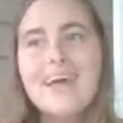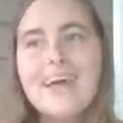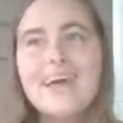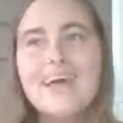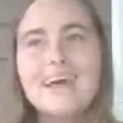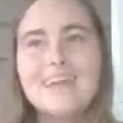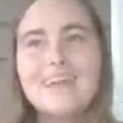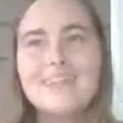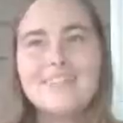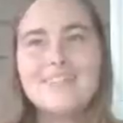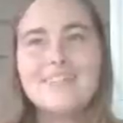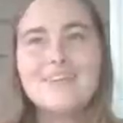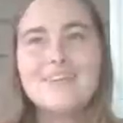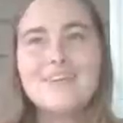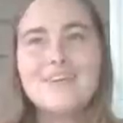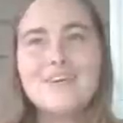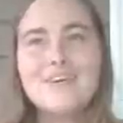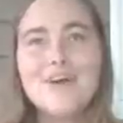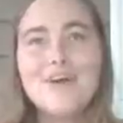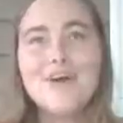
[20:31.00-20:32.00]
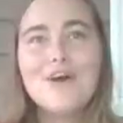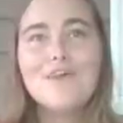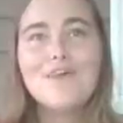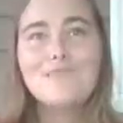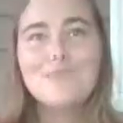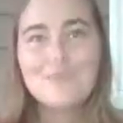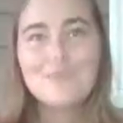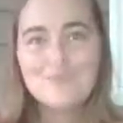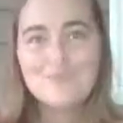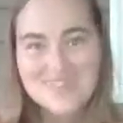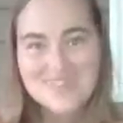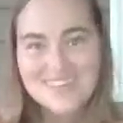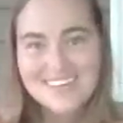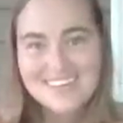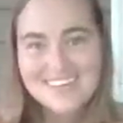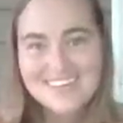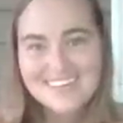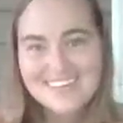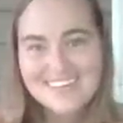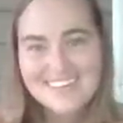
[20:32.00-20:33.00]
And for
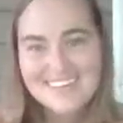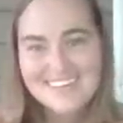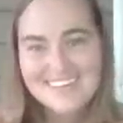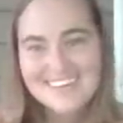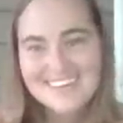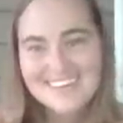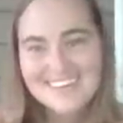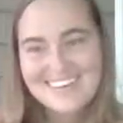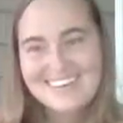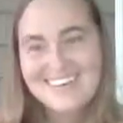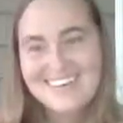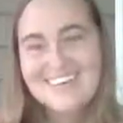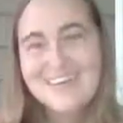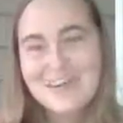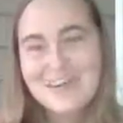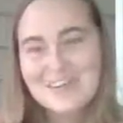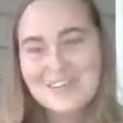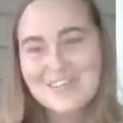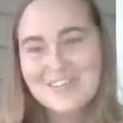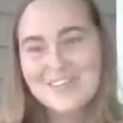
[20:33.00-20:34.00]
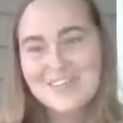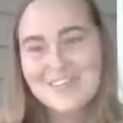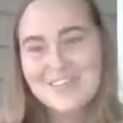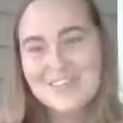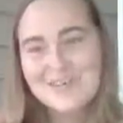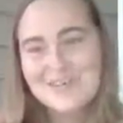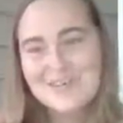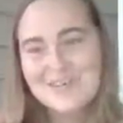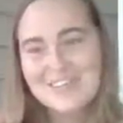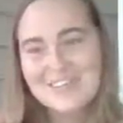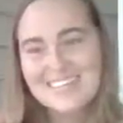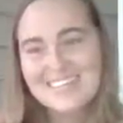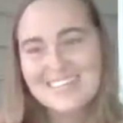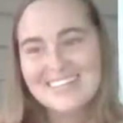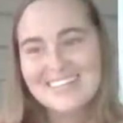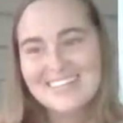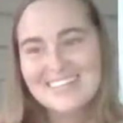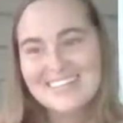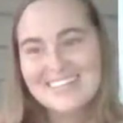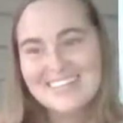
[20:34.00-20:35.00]
me, love and
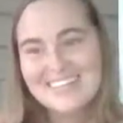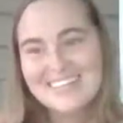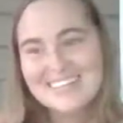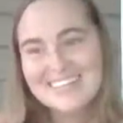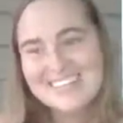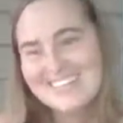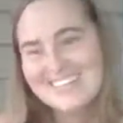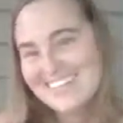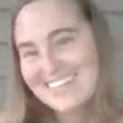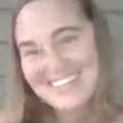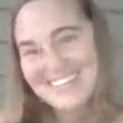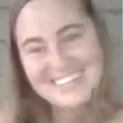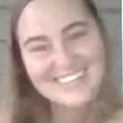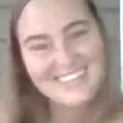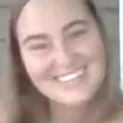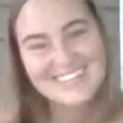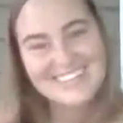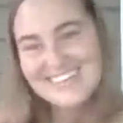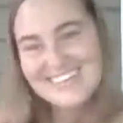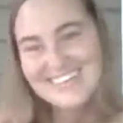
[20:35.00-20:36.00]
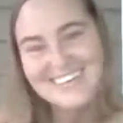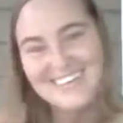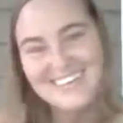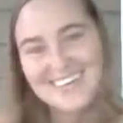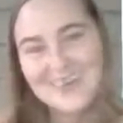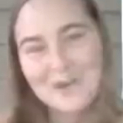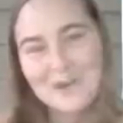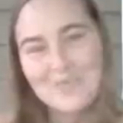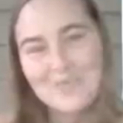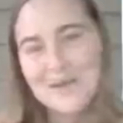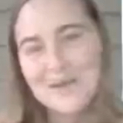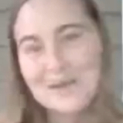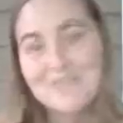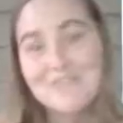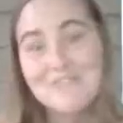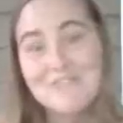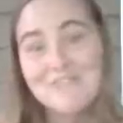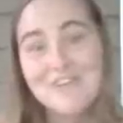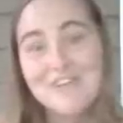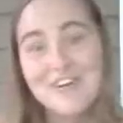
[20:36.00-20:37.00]
humility are by
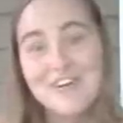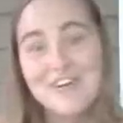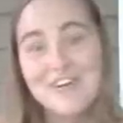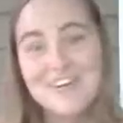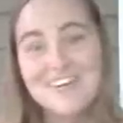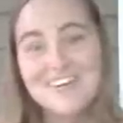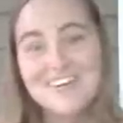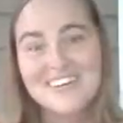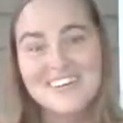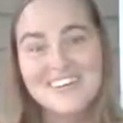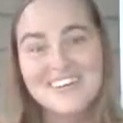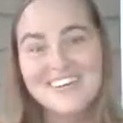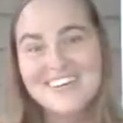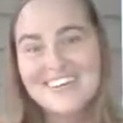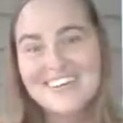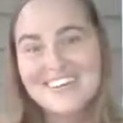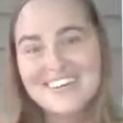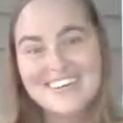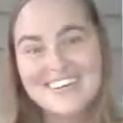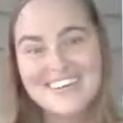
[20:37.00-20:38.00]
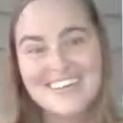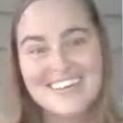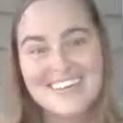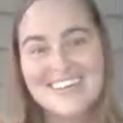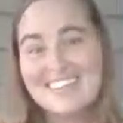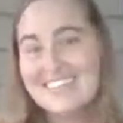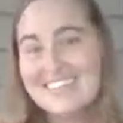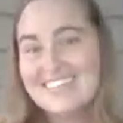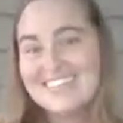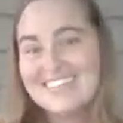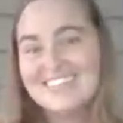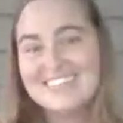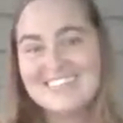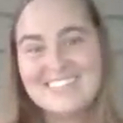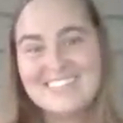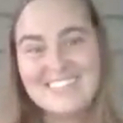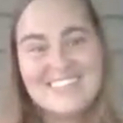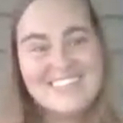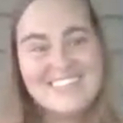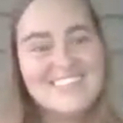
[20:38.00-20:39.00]
far like
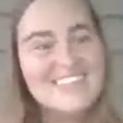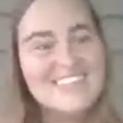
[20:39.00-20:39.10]
these